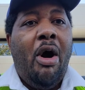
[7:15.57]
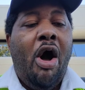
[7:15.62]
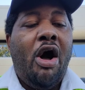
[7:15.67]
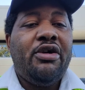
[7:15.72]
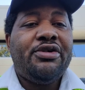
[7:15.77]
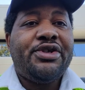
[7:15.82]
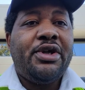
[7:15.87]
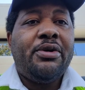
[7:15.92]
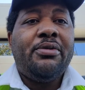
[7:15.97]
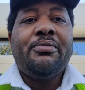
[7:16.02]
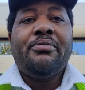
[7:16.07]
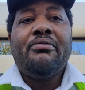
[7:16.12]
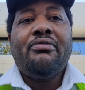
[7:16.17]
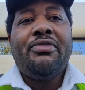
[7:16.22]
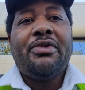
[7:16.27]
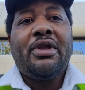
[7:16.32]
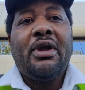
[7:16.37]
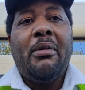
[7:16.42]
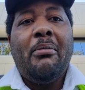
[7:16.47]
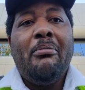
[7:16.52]
Also,
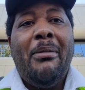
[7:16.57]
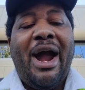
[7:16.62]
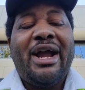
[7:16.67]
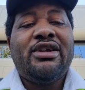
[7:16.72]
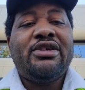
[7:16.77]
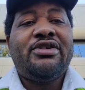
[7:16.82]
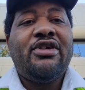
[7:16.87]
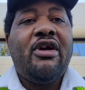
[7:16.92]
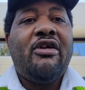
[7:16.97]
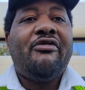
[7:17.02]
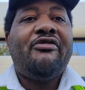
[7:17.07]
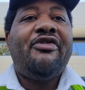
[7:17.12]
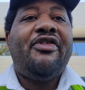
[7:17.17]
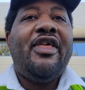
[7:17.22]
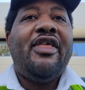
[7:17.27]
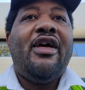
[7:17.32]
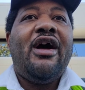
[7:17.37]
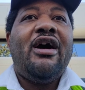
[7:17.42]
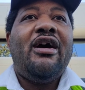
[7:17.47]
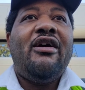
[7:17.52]
Microsoft,
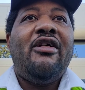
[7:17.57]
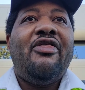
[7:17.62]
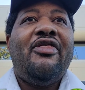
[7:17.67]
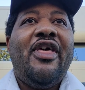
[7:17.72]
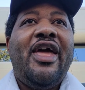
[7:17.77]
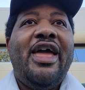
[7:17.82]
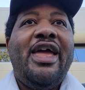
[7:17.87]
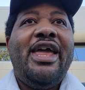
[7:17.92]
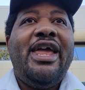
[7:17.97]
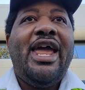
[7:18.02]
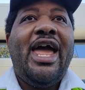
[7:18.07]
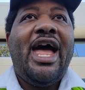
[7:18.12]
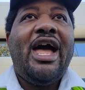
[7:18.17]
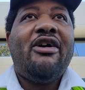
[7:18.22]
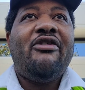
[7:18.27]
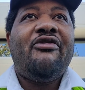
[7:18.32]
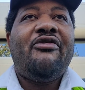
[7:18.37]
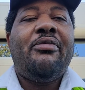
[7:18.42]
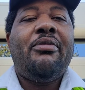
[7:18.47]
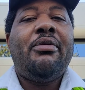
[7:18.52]
they
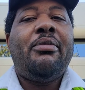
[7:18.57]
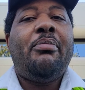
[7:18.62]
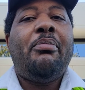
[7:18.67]
have